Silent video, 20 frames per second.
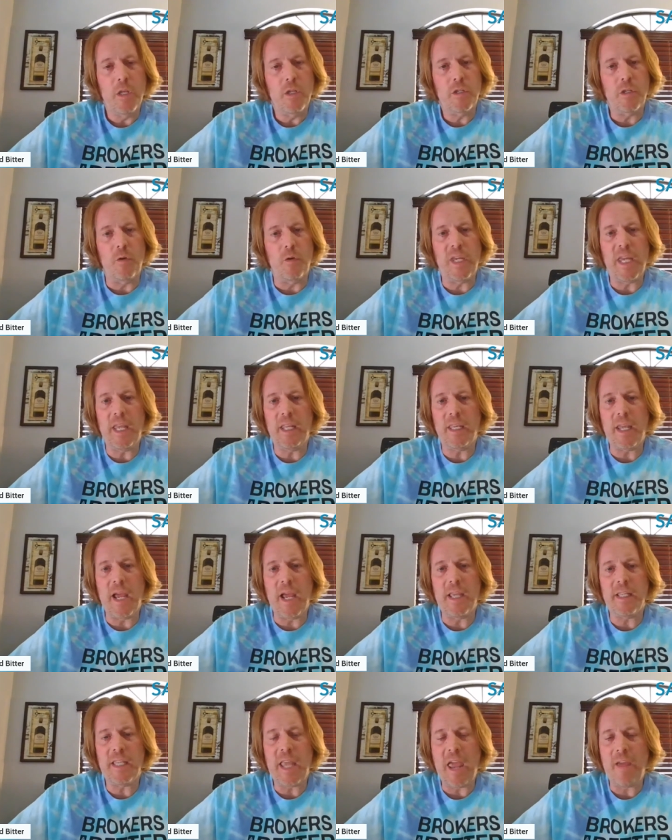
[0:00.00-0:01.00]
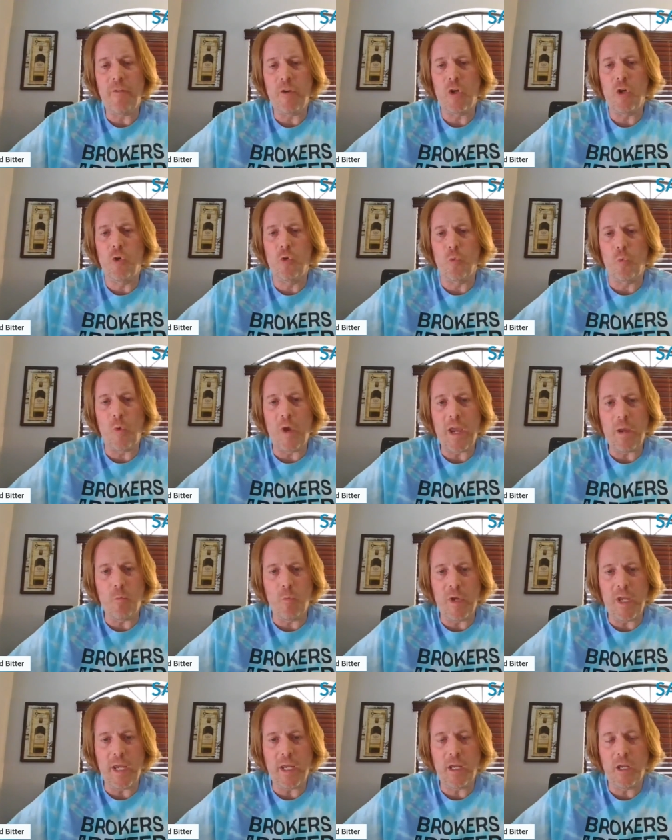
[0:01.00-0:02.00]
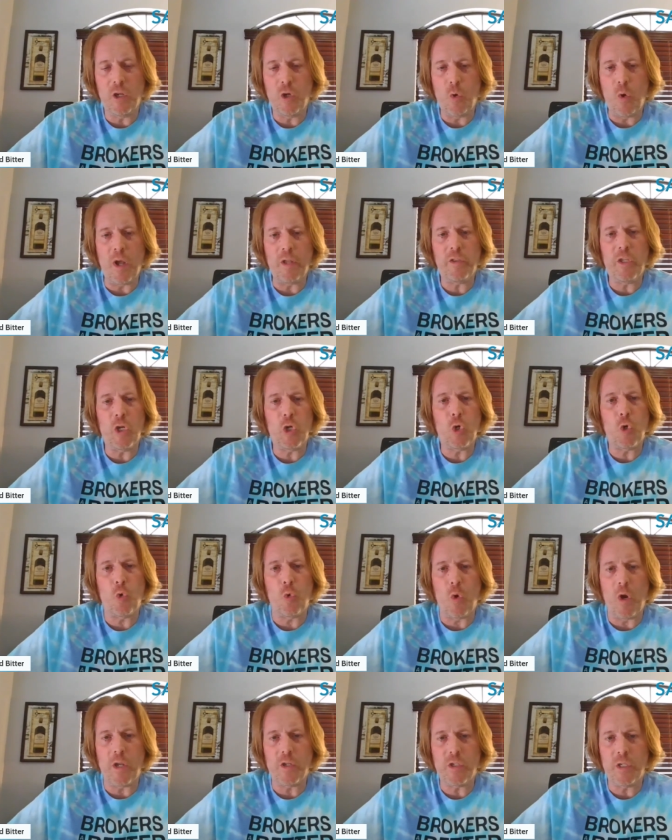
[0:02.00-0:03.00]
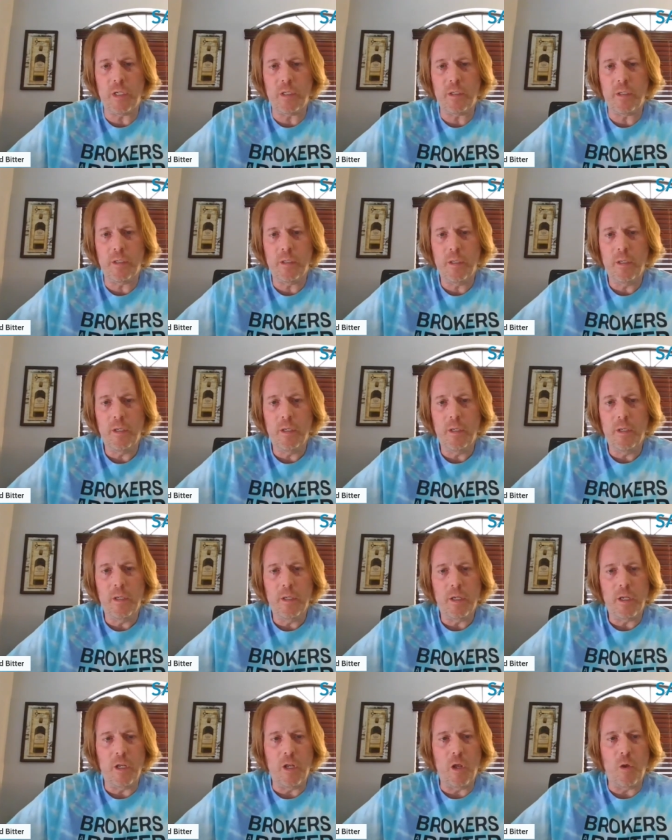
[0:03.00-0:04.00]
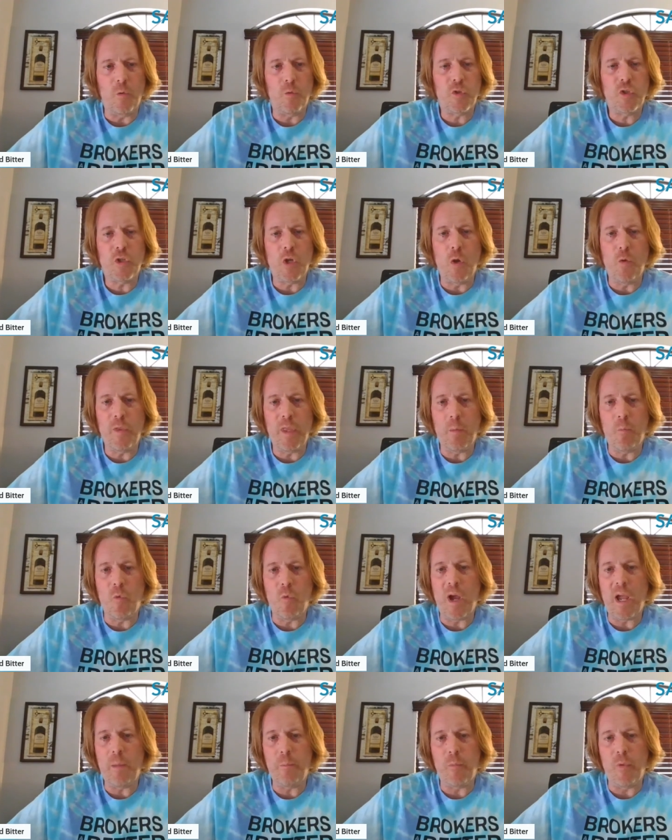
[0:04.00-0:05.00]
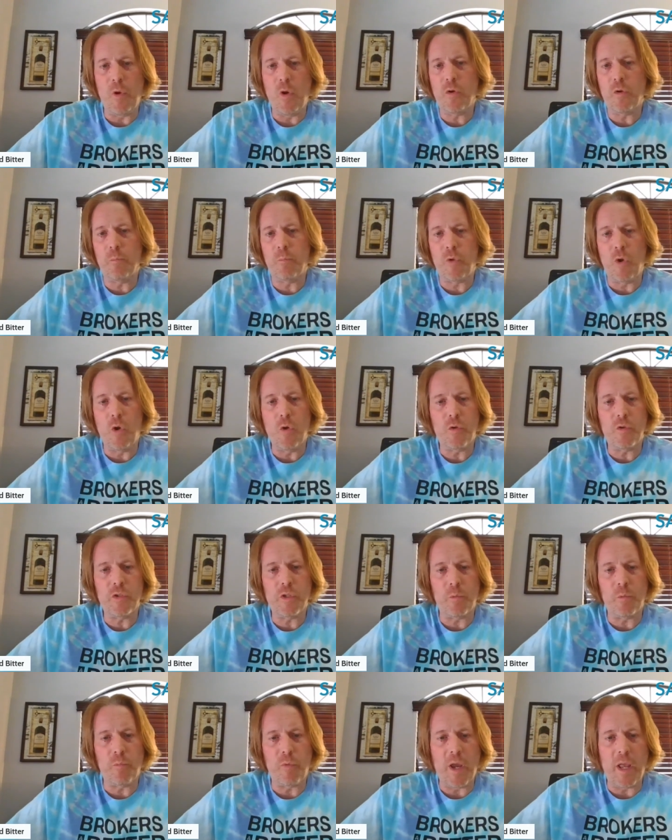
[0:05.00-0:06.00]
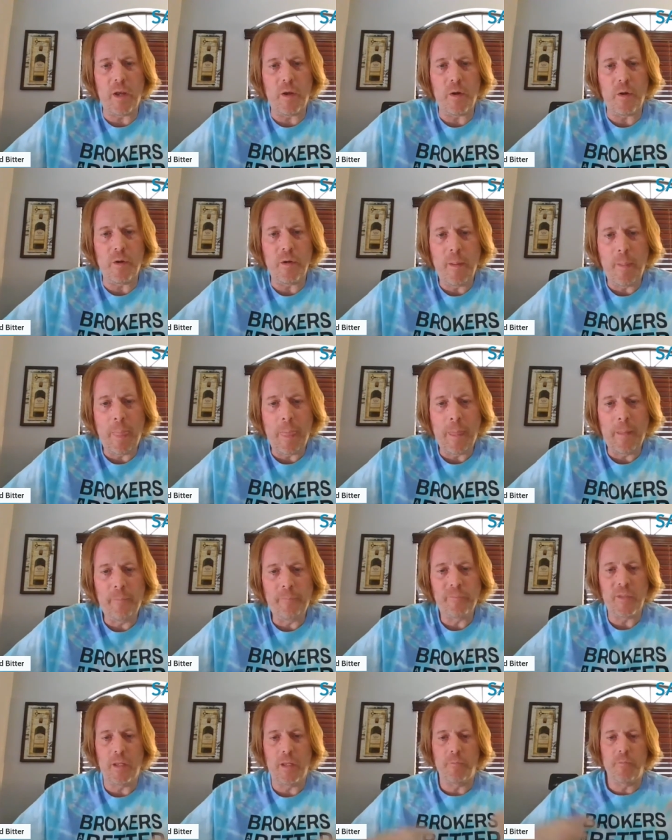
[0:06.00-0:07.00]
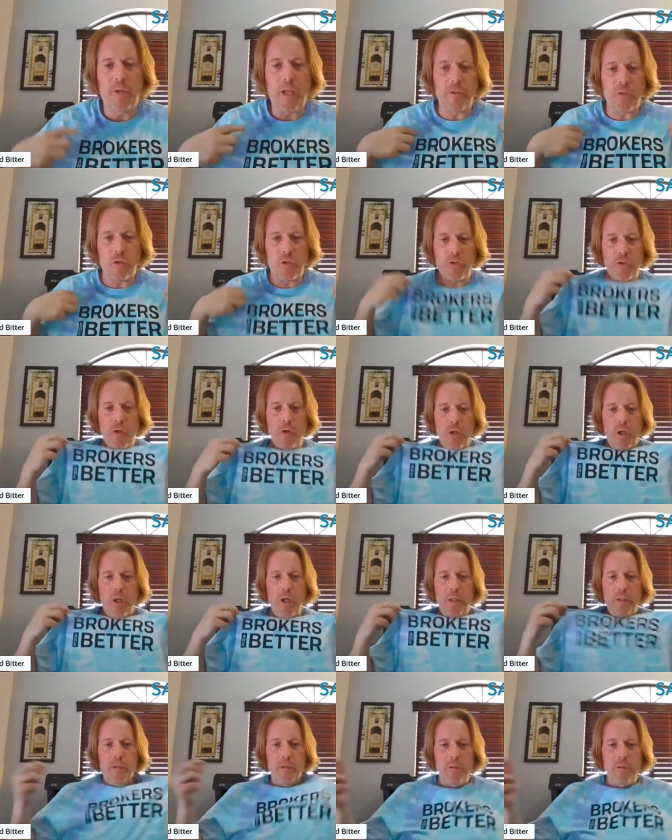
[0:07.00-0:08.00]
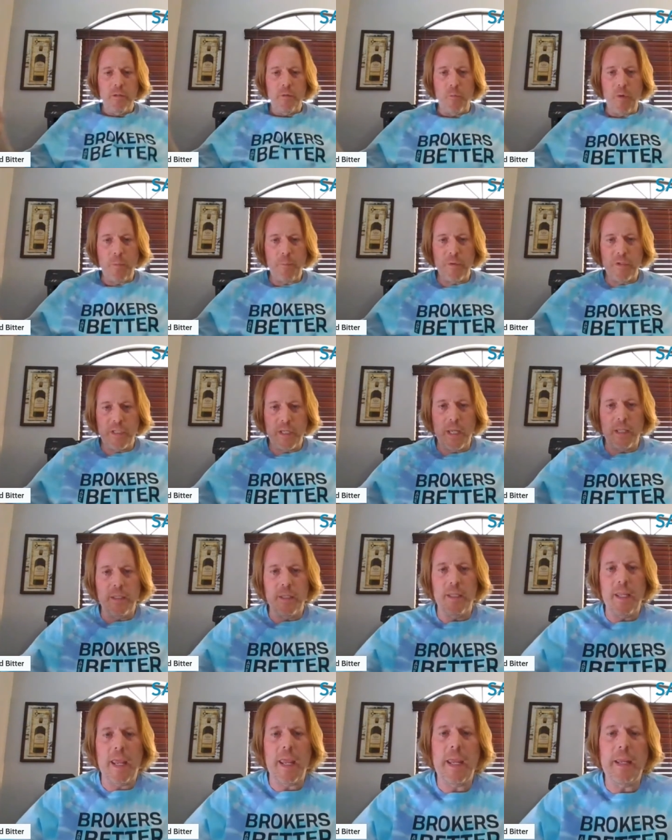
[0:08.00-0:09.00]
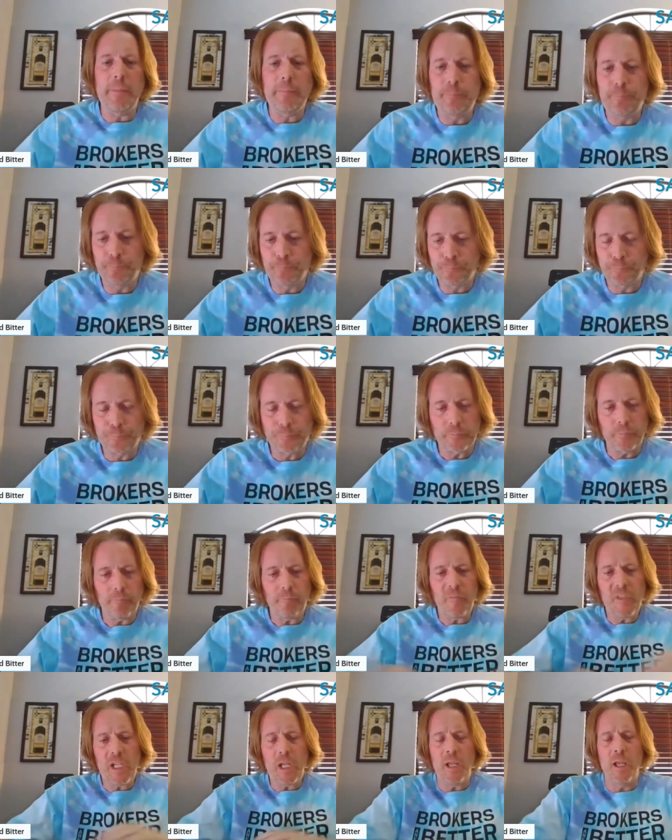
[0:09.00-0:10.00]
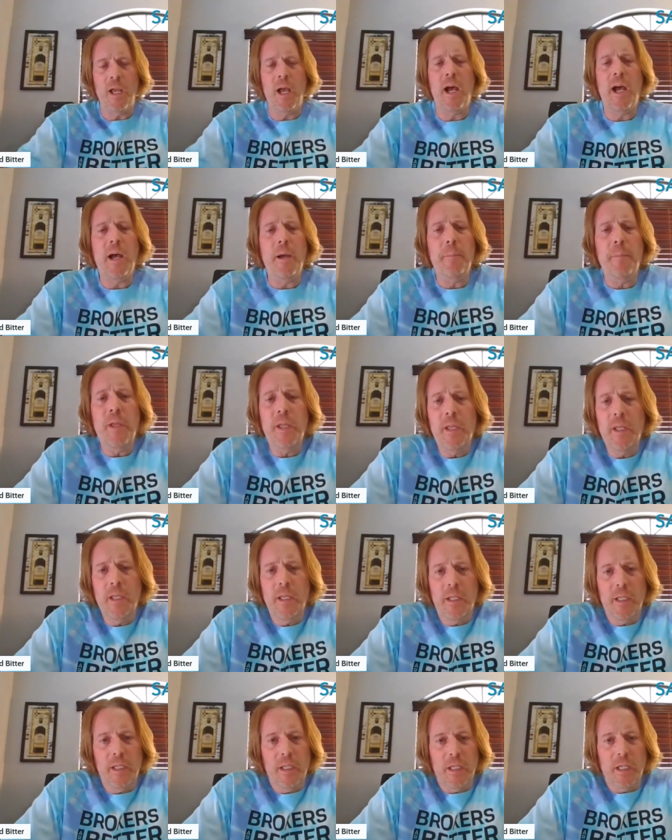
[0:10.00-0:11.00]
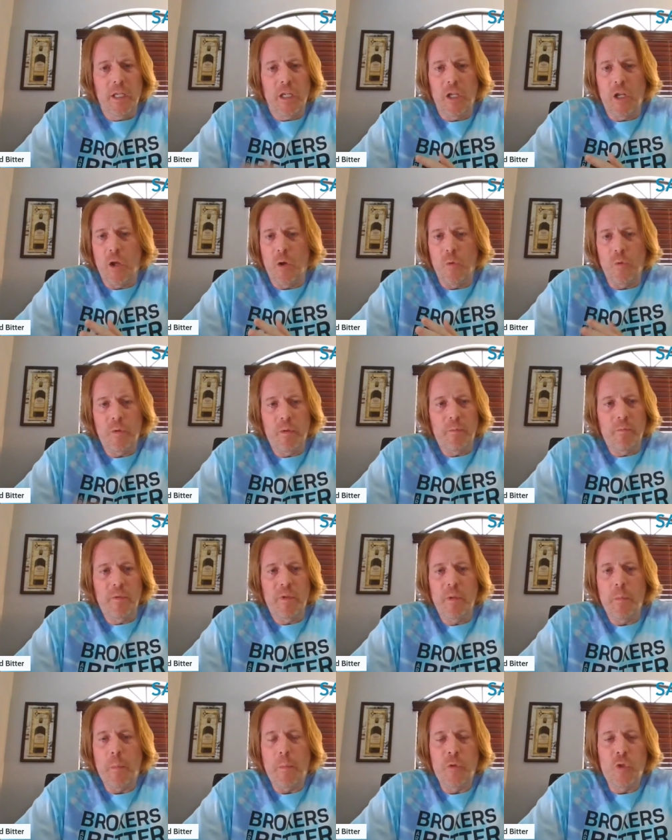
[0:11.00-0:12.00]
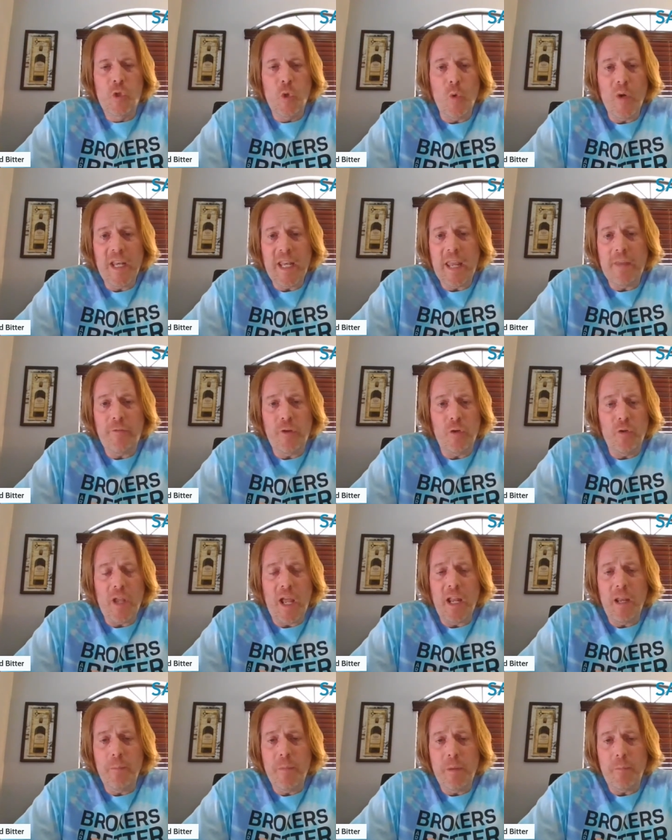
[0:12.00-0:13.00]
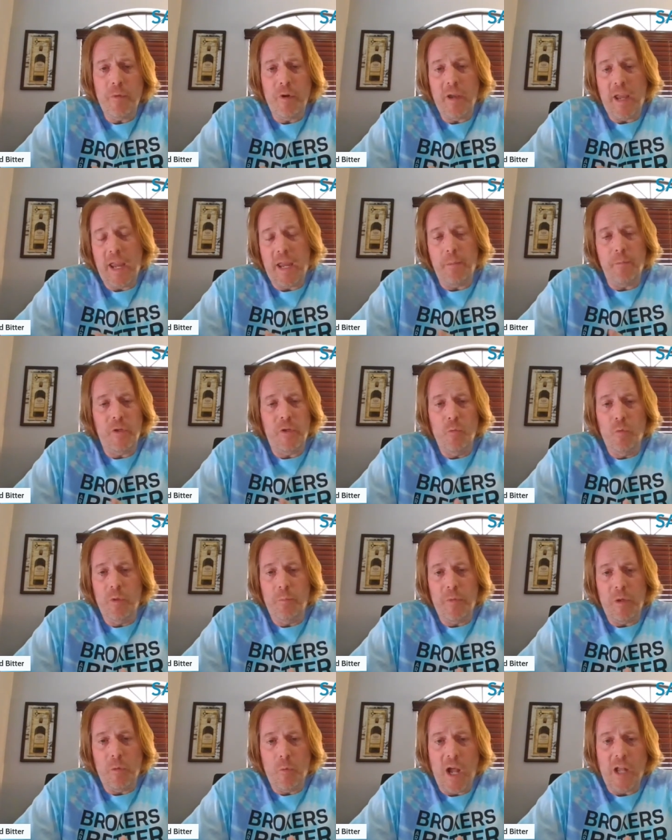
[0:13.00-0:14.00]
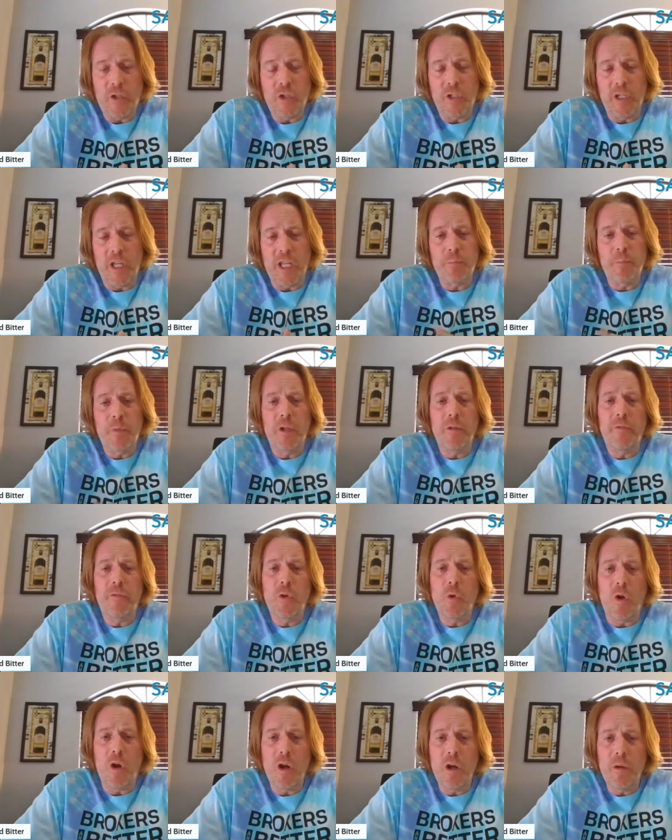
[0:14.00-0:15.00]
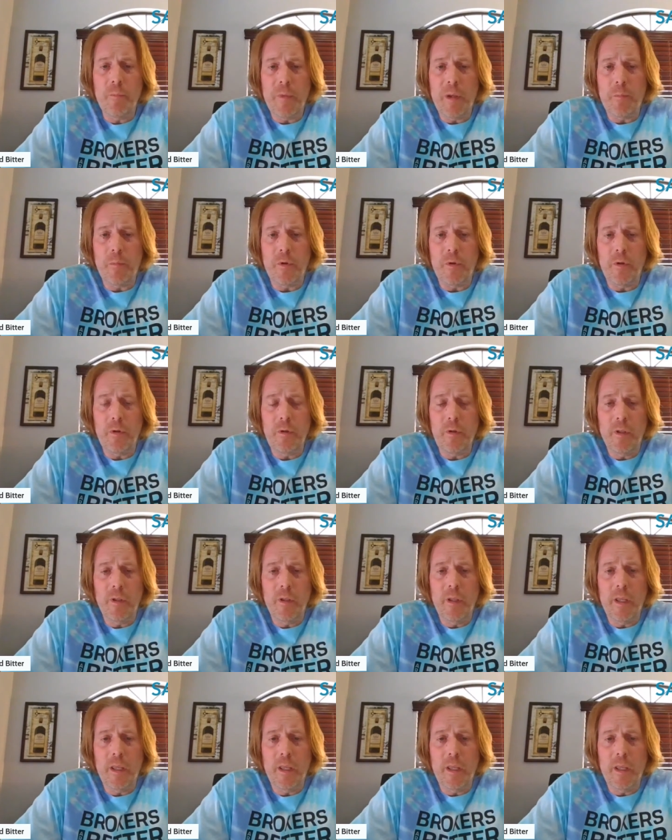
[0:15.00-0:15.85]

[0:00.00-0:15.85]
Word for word: So, again, guys, have a great week. Go out there and crush it. You know, show them why brokers are better. Got the shirt on to represent today. Um, you know, join if you're not a member of AIME, you wouldn't be watching this, but if you are a member,